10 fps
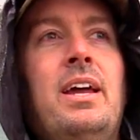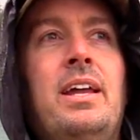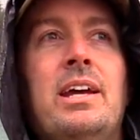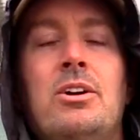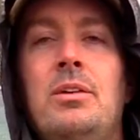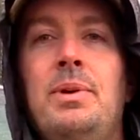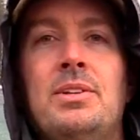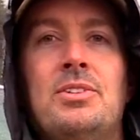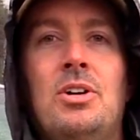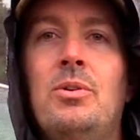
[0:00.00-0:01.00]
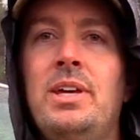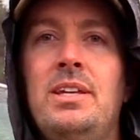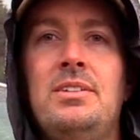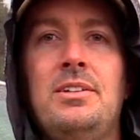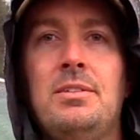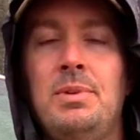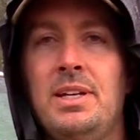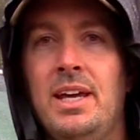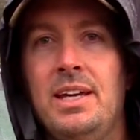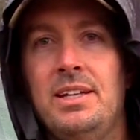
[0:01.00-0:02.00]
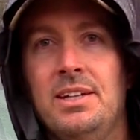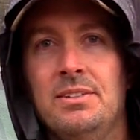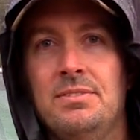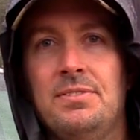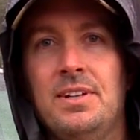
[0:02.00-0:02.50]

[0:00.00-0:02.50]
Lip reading: and it could have been so easy to be negative